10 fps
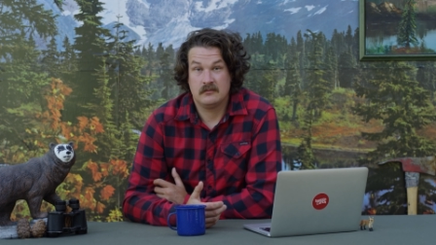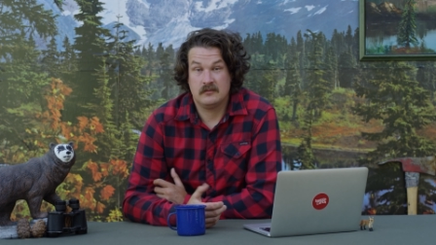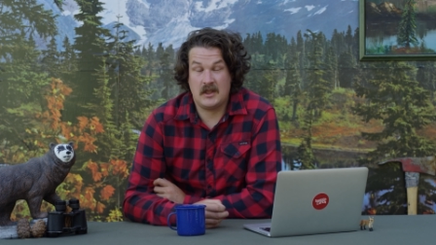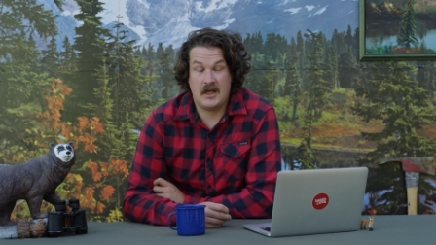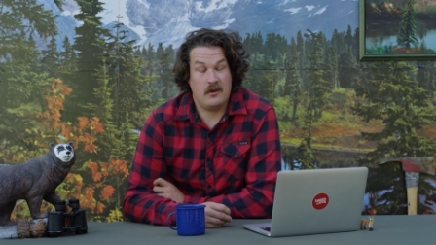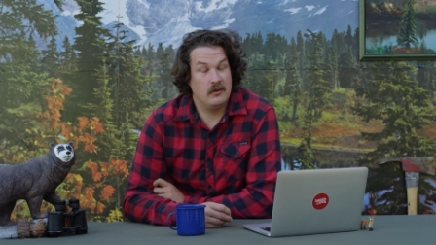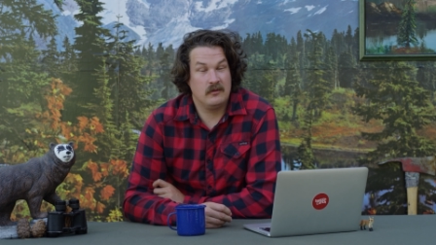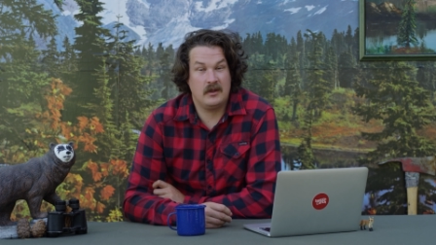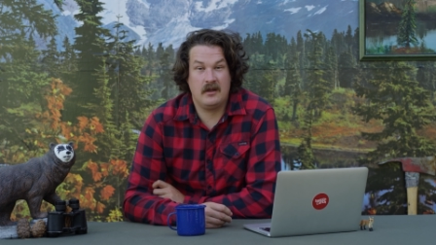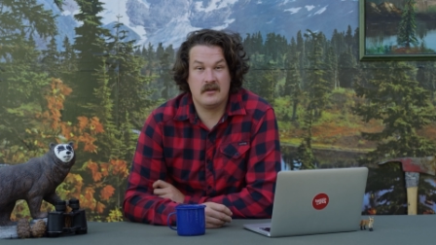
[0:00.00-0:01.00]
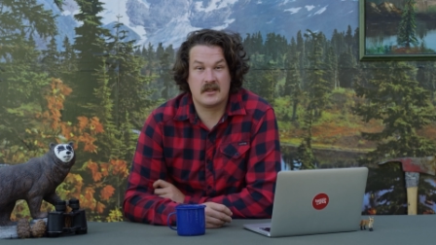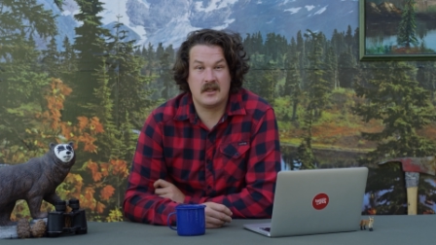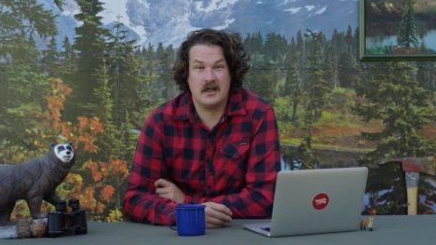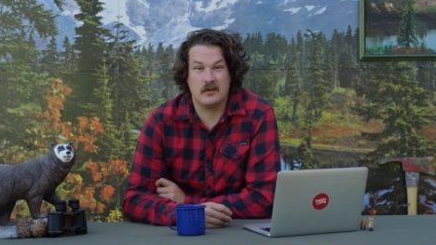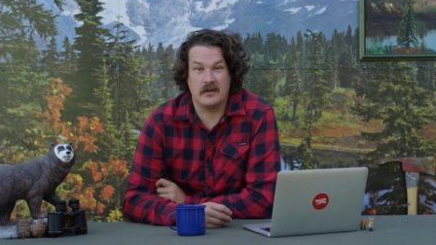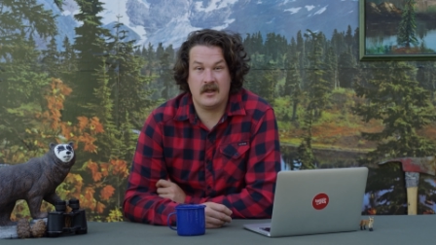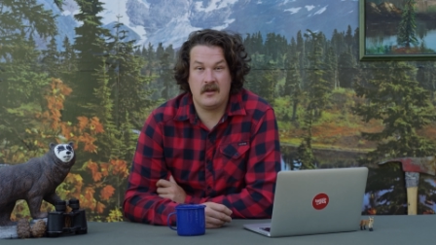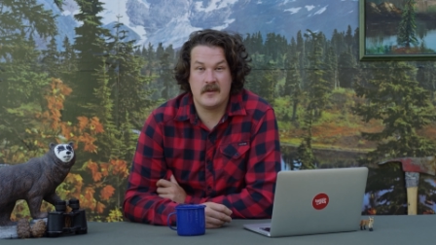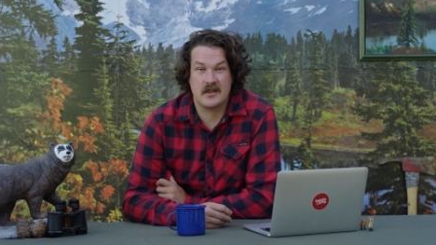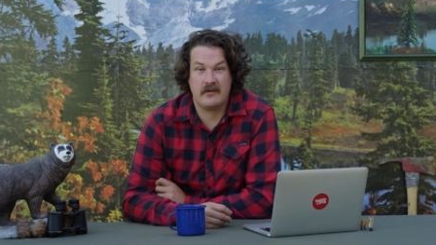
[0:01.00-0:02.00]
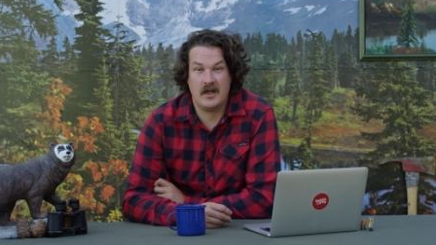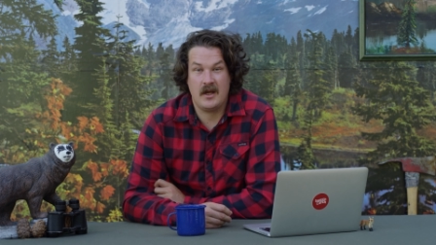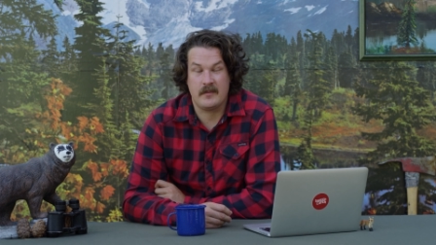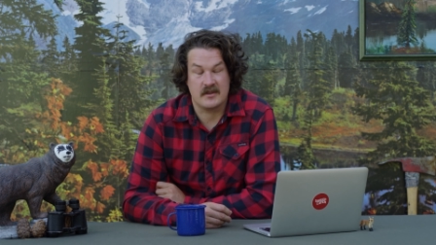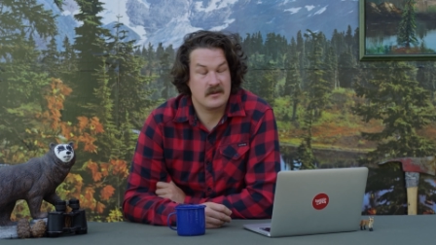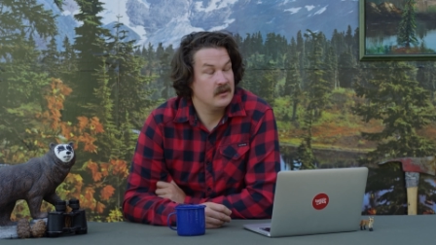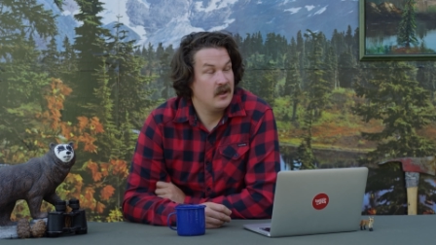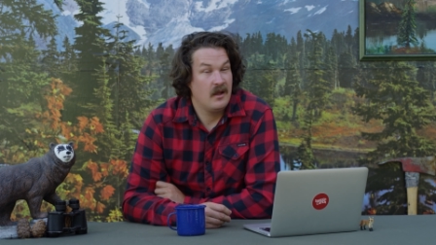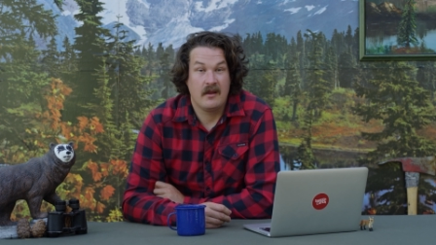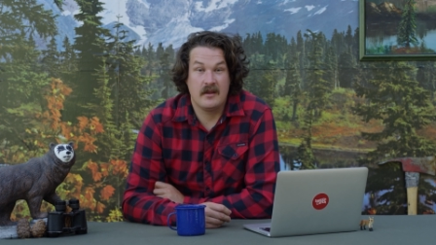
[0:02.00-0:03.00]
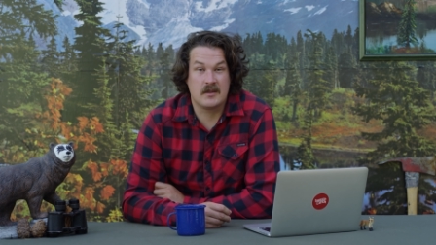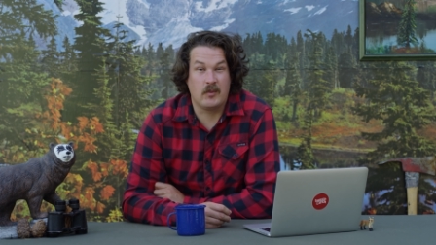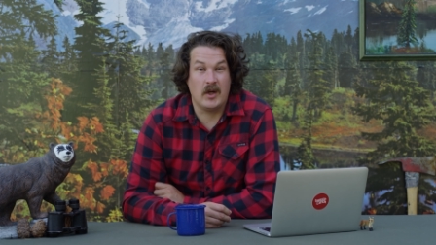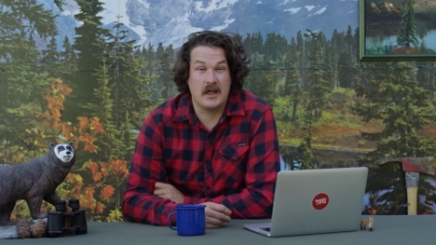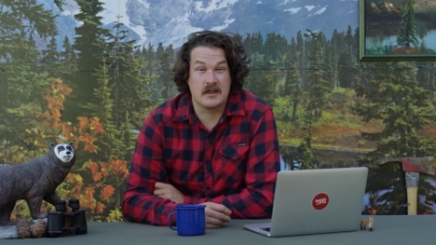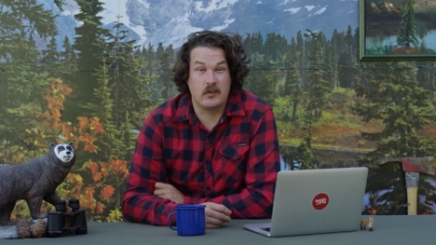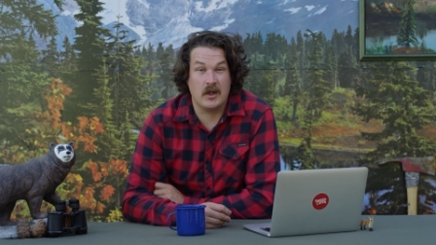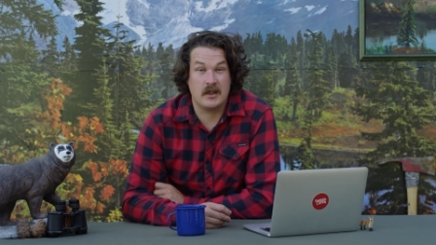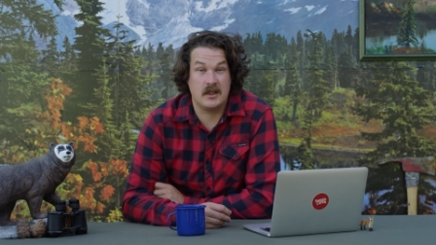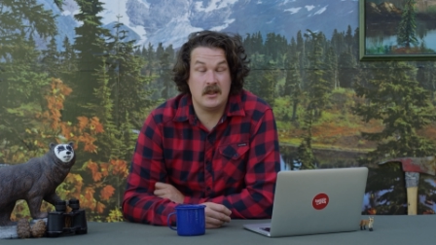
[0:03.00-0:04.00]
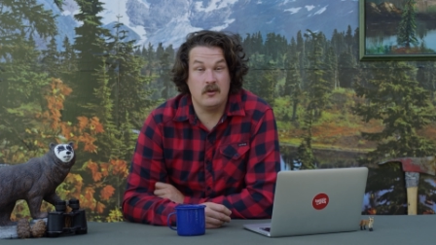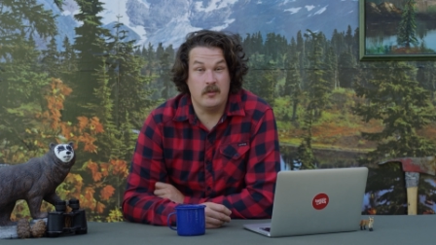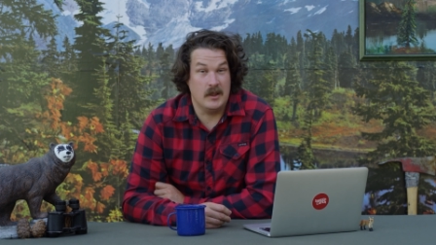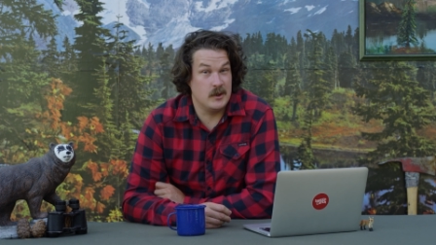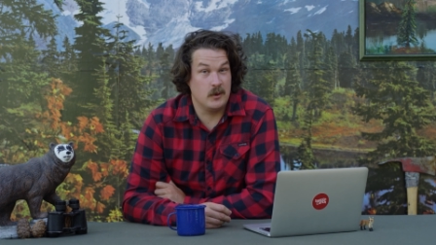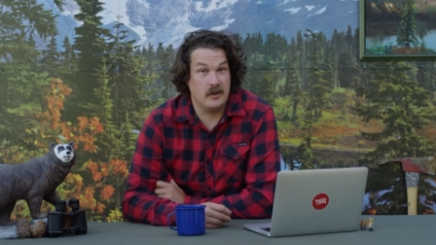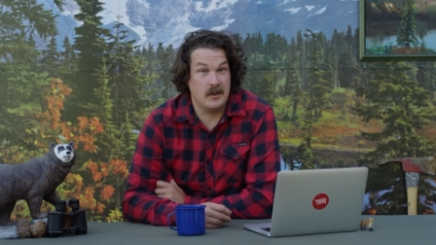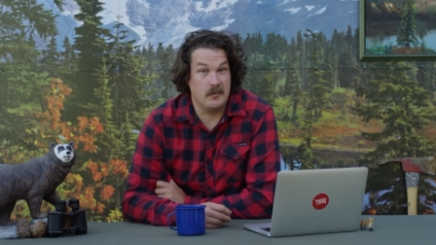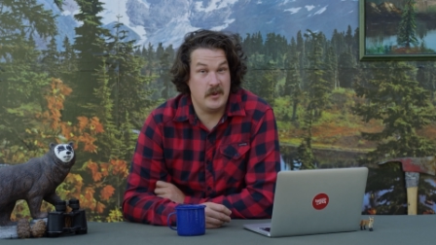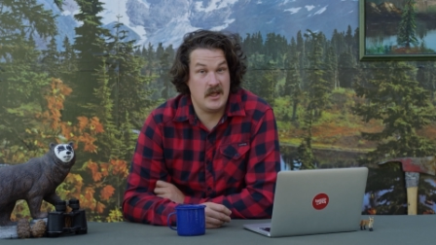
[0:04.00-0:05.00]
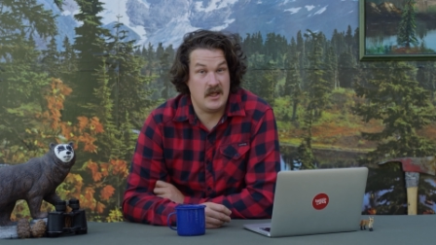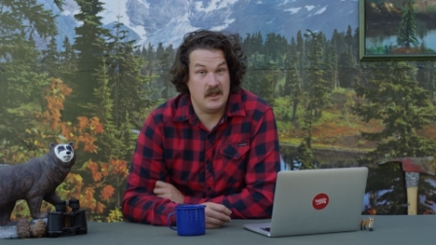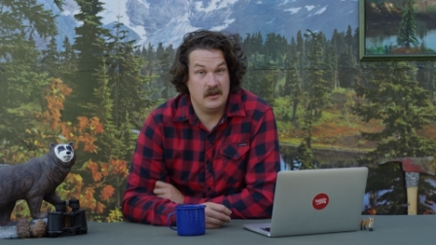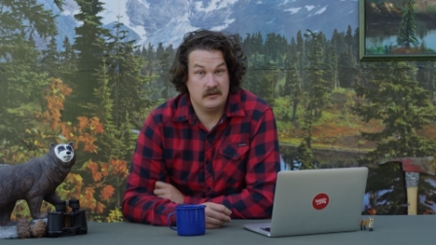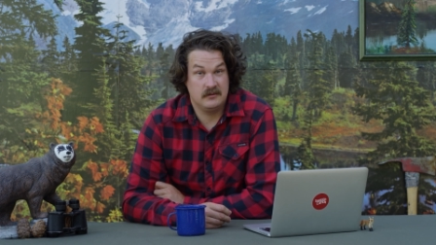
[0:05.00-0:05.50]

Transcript: Wow, right on schedule. That almost never happens. This break is brought to you by Julia B.